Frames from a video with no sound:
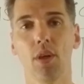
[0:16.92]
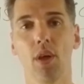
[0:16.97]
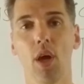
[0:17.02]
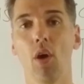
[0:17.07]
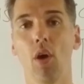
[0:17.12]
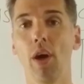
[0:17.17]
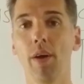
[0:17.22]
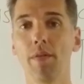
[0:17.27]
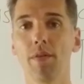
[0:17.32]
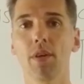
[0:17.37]

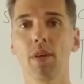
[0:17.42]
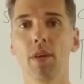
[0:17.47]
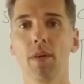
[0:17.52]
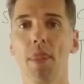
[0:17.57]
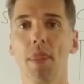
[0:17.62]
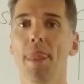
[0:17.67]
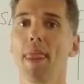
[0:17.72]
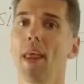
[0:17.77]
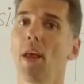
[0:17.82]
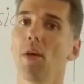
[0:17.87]
However,
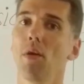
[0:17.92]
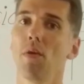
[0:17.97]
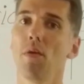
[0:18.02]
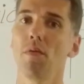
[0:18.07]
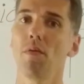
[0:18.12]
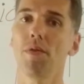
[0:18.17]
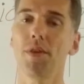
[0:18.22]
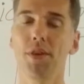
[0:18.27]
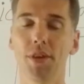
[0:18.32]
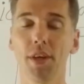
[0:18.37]

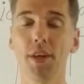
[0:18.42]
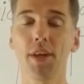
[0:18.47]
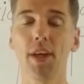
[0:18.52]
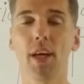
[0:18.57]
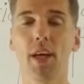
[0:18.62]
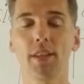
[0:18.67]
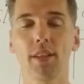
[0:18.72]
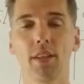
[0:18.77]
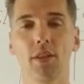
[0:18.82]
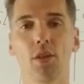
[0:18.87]
we didn't
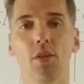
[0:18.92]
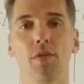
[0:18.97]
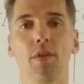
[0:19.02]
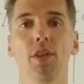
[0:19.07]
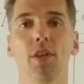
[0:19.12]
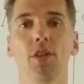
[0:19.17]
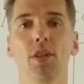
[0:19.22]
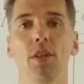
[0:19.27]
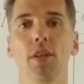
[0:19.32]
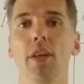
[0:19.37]
answer the
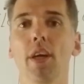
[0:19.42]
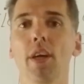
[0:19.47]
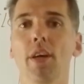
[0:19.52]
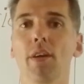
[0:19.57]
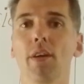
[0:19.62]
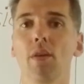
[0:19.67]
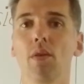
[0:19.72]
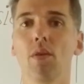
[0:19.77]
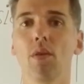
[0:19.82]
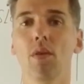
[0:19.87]
question
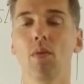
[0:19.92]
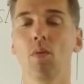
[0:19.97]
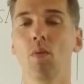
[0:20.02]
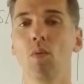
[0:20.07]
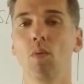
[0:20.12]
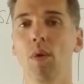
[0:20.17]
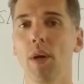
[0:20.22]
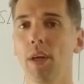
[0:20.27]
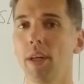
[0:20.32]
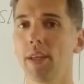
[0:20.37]
yet,
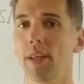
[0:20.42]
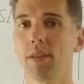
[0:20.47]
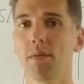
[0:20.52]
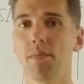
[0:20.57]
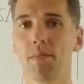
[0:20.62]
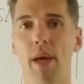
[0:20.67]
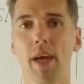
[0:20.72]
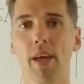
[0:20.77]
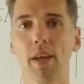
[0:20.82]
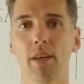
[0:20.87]
what are
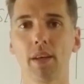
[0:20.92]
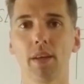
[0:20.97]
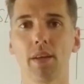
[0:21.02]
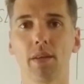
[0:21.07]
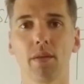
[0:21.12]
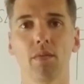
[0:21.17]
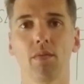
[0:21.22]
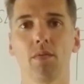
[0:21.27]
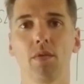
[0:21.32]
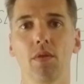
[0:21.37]
the
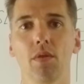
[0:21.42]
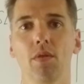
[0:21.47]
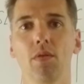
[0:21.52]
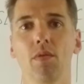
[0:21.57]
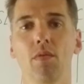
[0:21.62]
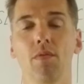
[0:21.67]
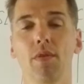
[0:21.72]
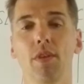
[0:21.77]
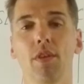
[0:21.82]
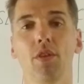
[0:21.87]
mechanisms
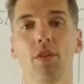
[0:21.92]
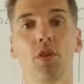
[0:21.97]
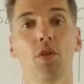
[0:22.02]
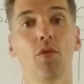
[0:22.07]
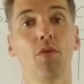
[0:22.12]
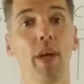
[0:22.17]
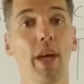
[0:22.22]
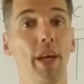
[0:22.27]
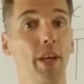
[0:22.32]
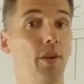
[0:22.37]
which
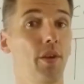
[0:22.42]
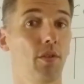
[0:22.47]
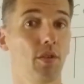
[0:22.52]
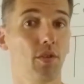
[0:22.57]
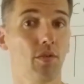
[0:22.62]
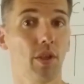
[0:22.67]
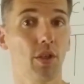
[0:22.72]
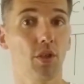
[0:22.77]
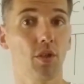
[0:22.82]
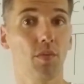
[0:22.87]
create your
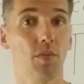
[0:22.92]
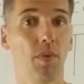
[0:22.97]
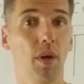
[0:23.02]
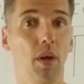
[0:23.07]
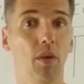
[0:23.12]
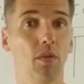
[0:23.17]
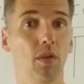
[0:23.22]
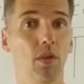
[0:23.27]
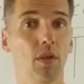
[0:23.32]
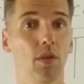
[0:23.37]
threshold
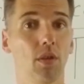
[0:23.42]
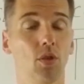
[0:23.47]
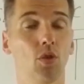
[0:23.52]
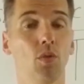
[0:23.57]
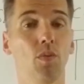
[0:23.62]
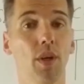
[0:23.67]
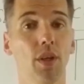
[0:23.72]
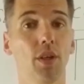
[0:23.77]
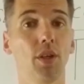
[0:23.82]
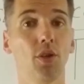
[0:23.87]
power? So
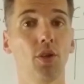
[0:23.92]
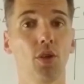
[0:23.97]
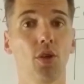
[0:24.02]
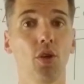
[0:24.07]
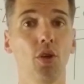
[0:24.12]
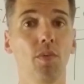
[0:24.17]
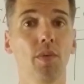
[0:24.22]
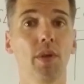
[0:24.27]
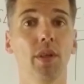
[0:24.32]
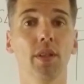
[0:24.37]
what
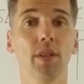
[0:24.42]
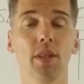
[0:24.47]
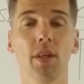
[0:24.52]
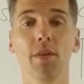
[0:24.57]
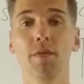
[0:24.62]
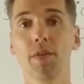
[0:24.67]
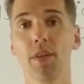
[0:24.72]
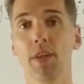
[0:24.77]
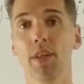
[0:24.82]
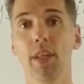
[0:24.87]
determines
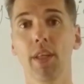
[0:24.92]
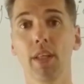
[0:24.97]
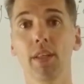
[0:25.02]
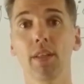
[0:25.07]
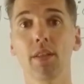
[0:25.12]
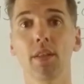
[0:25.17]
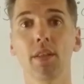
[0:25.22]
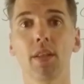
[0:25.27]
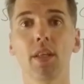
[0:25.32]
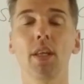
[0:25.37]
if an
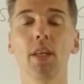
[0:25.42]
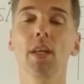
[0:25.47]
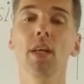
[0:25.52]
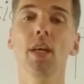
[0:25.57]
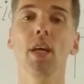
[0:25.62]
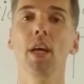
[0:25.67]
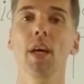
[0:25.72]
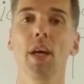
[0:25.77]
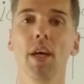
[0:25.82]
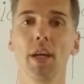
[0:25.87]
intensity
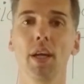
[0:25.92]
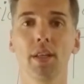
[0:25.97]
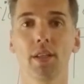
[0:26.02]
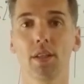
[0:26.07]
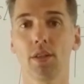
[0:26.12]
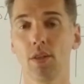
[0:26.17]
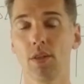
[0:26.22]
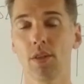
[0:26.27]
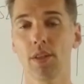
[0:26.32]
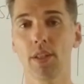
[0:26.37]
is
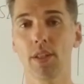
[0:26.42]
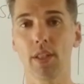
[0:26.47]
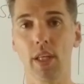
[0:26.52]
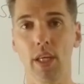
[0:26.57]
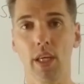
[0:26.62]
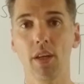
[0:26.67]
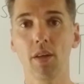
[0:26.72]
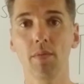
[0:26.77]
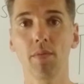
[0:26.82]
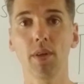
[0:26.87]

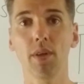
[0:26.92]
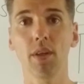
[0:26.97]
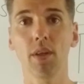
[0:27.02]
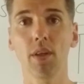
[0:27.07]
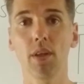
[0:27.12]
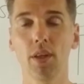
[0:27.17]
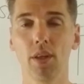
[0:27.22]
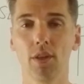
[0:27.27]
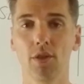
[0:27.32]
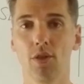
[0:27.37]

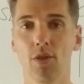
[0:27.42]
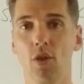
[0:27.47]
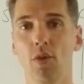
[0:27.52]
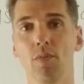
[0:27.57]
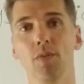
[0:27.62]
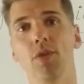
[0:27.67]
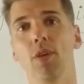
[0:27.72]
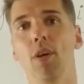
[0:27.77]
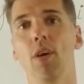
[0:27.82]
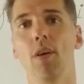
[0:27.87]
sustainable in
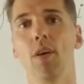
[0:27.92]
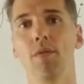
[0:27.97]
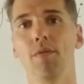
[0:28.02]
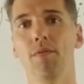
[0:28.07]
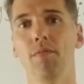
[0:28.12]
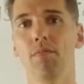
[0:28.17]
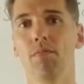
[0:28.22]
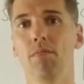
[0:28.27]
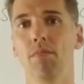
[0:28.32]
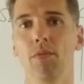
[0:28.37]
terms of
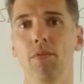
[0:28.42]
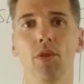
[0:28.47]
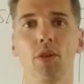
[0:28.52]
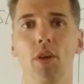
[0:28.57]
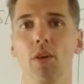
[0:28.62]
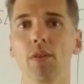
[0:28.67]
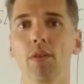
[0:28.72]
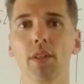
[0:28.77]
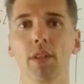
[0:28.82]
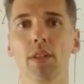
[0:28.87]
you
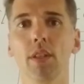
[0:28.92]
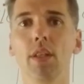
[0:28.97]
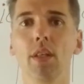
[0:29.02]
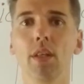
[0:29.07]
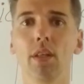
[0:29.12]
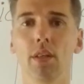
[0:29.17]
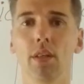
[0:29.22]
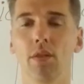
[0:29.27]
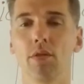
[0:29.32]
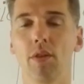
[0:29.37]
don't
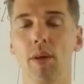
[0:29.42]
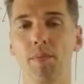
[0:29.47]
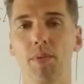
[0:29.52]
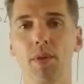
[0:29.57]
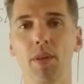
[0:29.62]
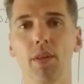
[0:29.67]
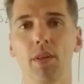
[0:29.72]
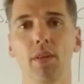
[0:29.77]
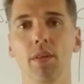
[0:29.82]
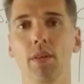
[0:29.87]
see a
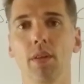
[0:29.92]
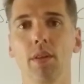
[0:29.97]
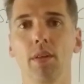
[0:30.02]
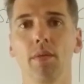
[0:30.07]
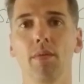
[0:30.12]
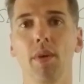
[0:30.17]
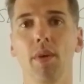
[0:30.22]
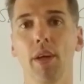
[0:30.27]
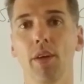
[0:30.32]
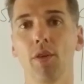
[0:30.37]
rapid
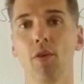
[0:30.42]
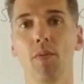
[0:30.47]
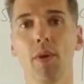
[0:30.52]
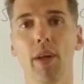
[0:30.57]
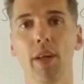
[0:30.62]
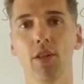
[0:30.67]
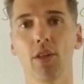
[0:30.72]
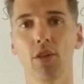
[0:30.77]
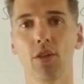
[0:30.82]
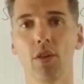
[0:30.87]

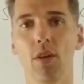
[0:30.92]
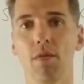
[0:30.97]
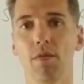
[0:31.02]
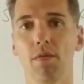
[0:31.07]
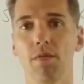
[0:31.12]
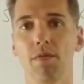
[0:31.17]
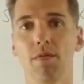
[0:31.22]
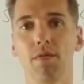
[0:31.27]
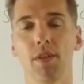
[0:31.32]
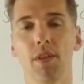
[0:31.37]
accumulation of
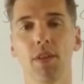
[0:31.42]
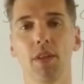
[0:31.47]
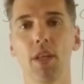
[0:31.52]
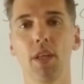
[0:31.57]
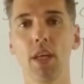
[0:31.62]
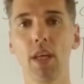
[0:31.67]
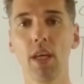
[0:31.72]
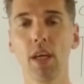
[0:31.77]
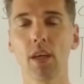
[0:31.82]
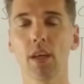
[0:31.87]

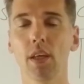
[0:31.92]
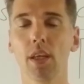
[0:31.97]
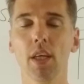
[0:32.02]
fatigue